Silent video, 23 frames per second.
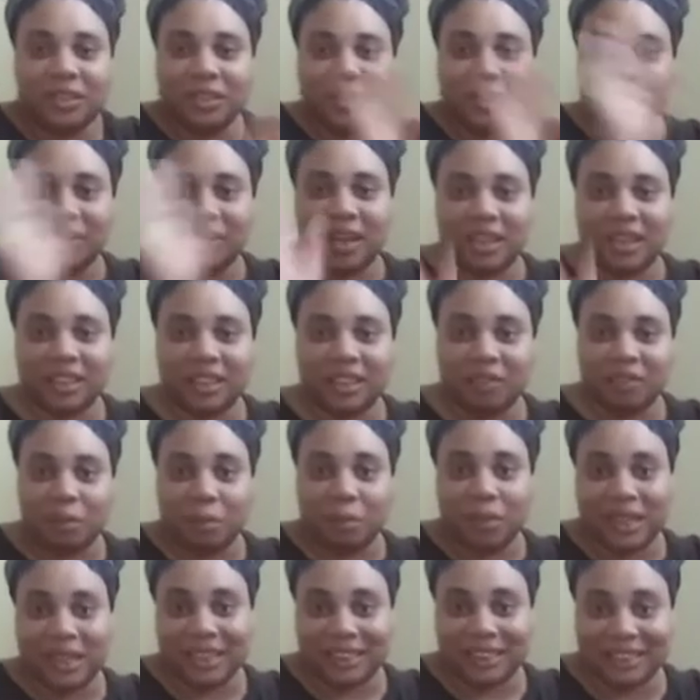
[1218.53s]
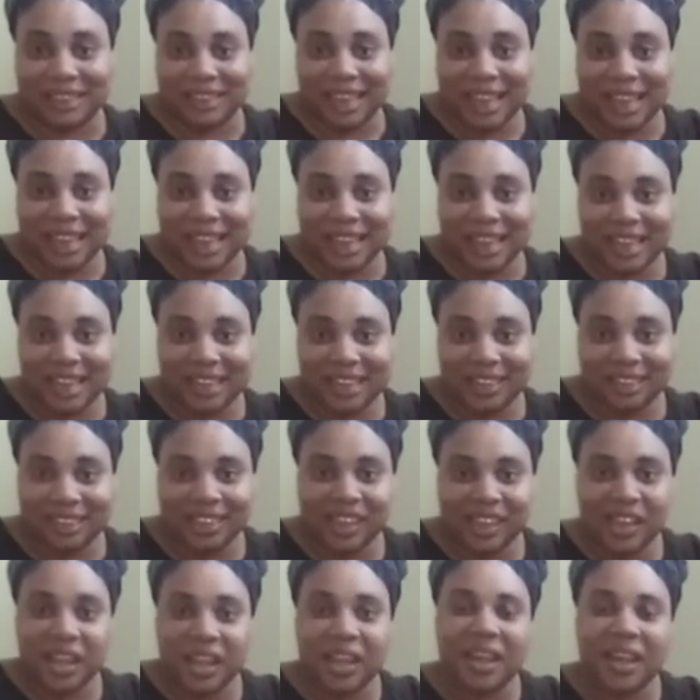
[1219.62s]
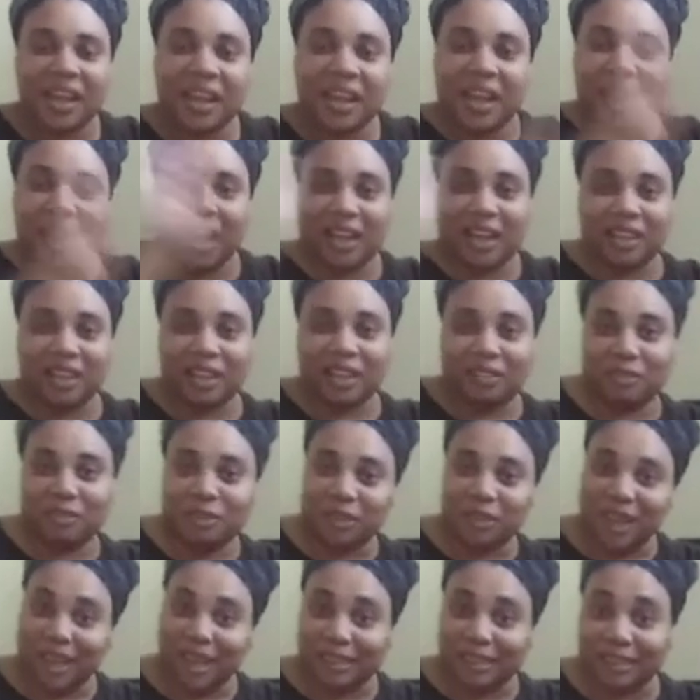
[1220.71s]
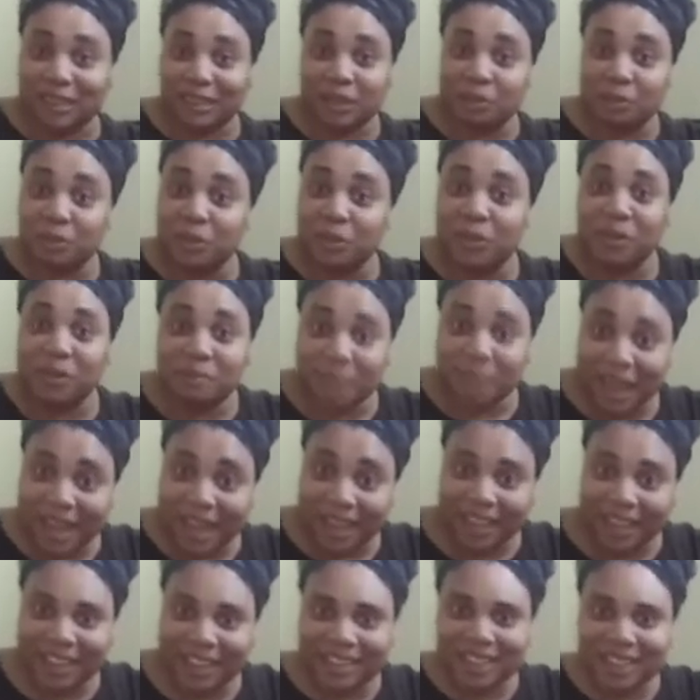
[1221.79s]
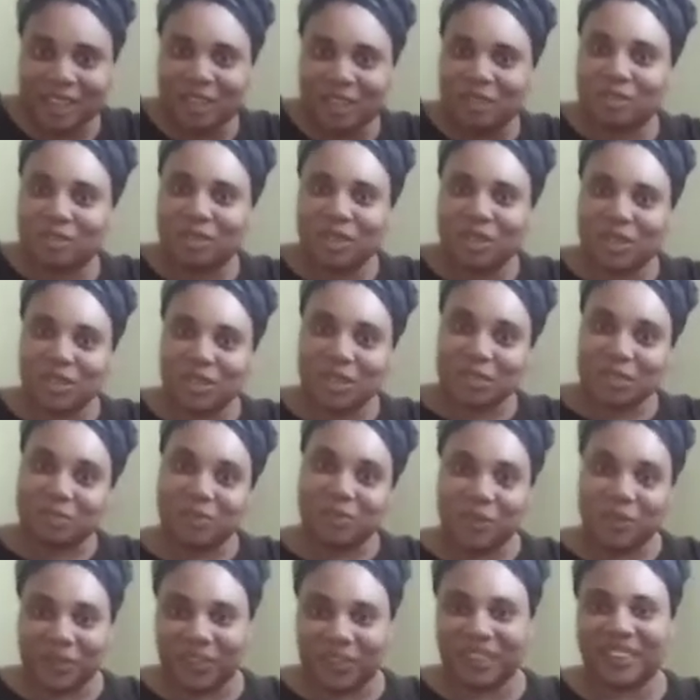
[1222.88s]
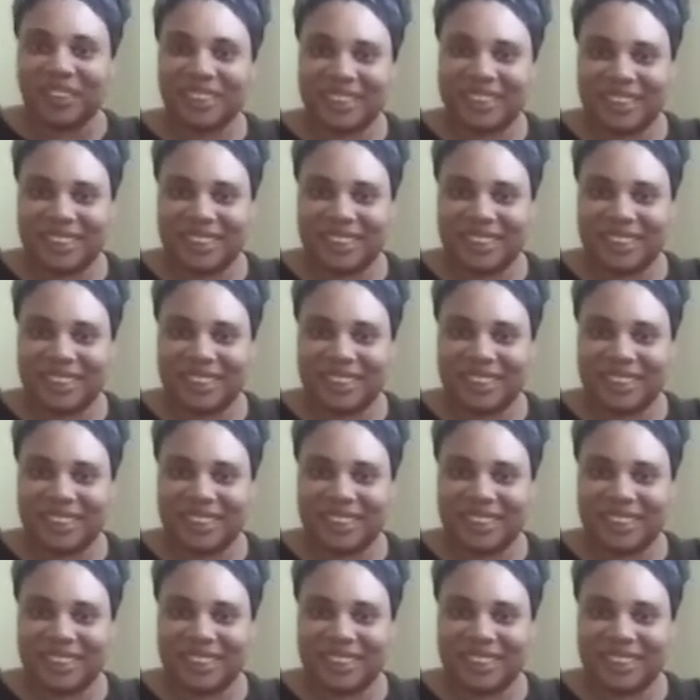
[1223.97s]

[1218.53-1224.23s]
You guys have a blessed day. I love you guys to the moon and back, and thank you for your support.